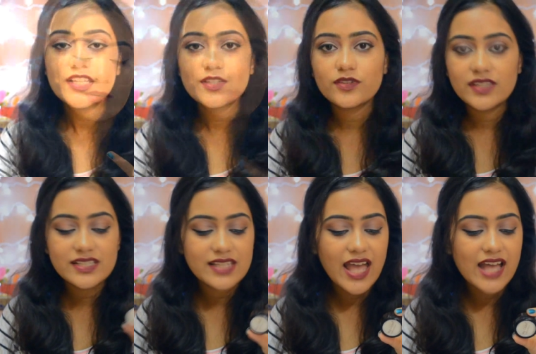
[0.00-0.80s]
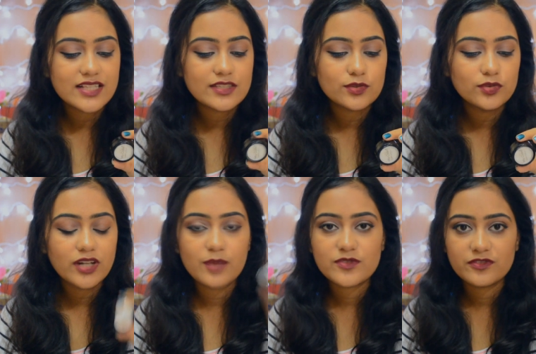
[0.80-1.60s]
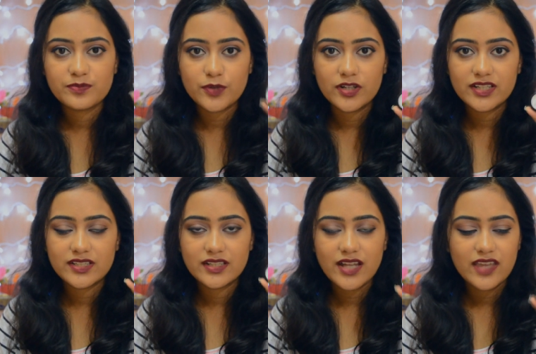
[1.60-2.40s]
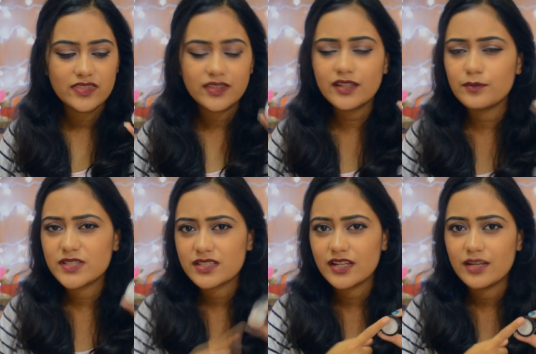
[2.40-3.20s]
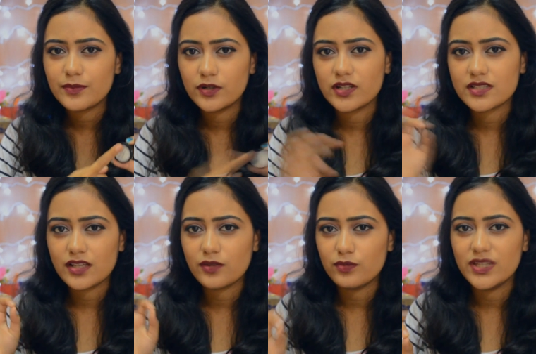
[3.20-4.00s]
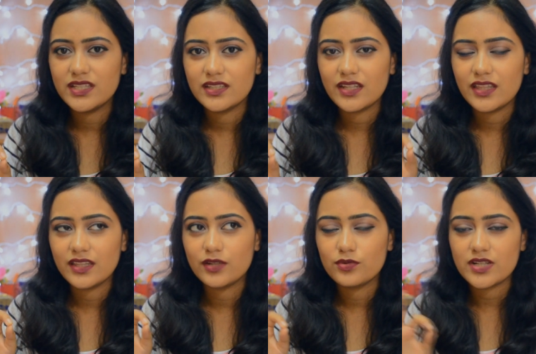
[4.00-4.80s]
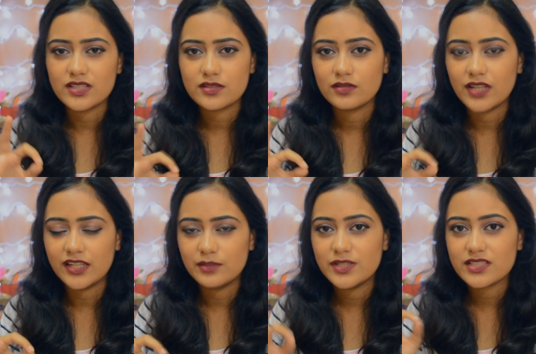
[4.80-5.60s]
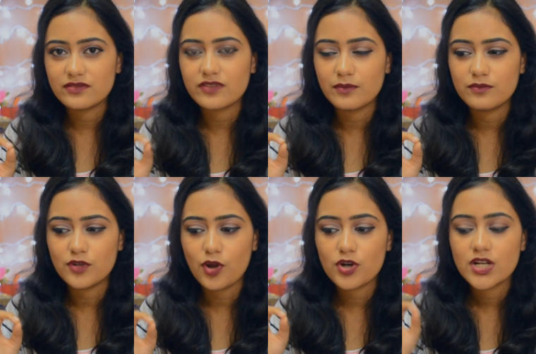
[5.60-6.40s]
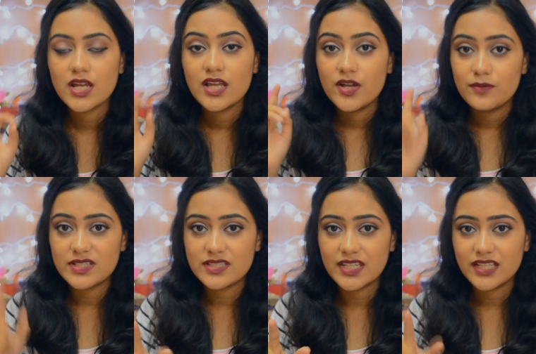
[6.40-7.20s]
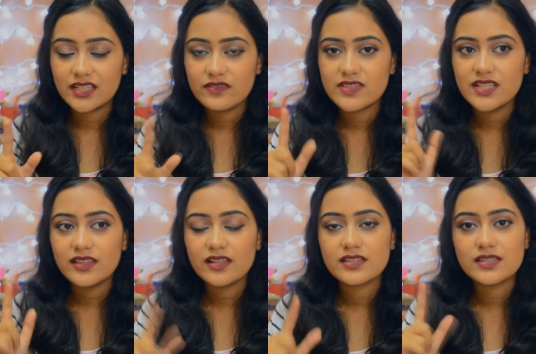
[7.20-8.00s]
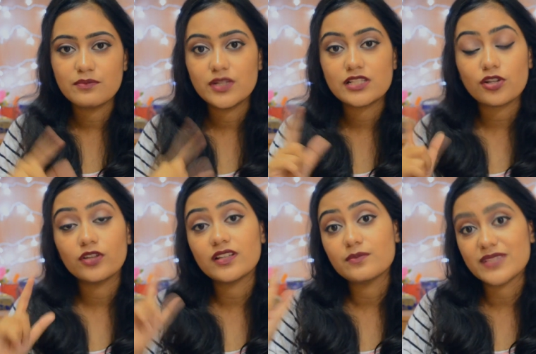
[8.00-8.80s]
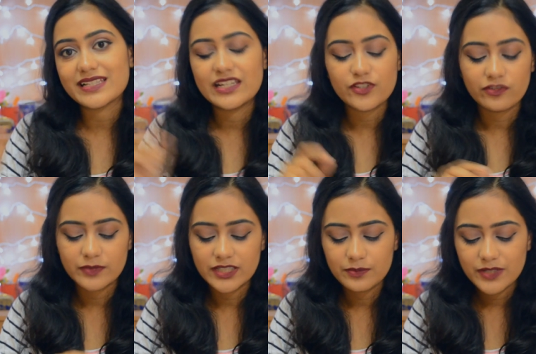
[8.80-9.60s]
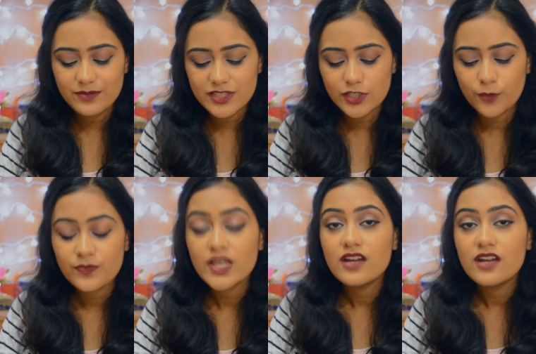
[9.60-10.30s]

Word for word: so this has 2 grams of product and i think miss claire products are vegan and they don't test on animals if i'm not mistaken i've seen the symbols on the miss claire soft matte lip creams so